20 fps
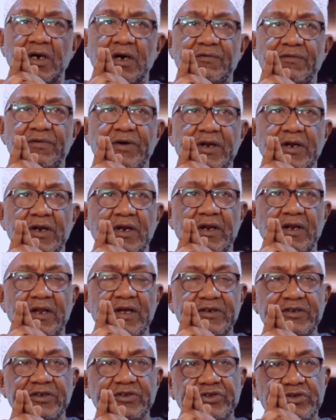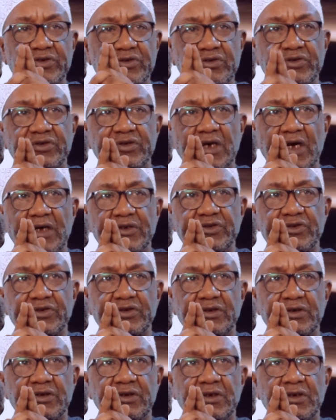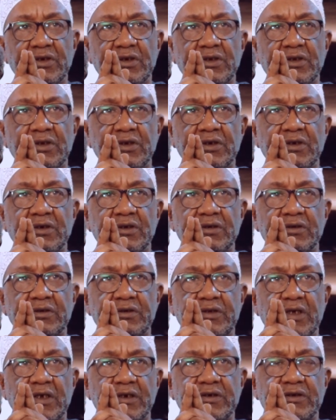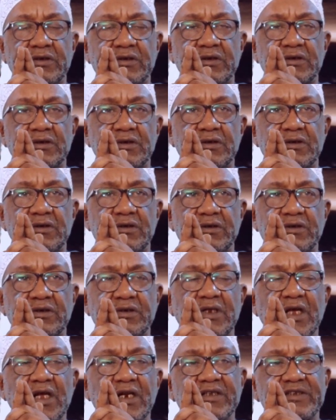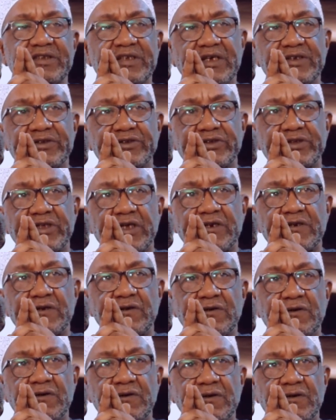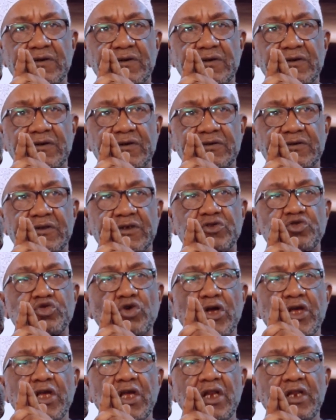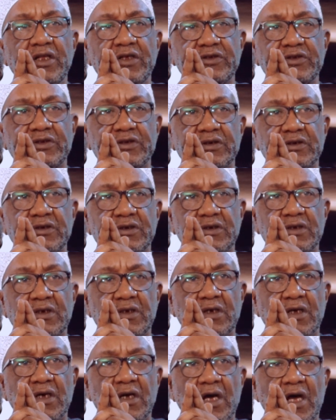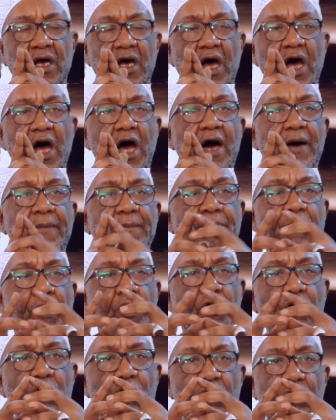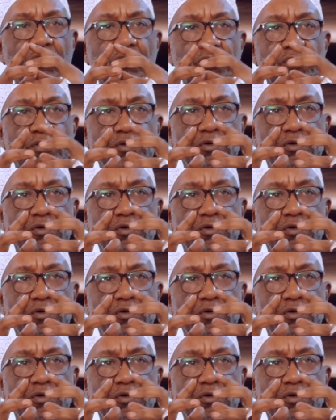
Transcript: a very latest research that tells us that the Swahilis are more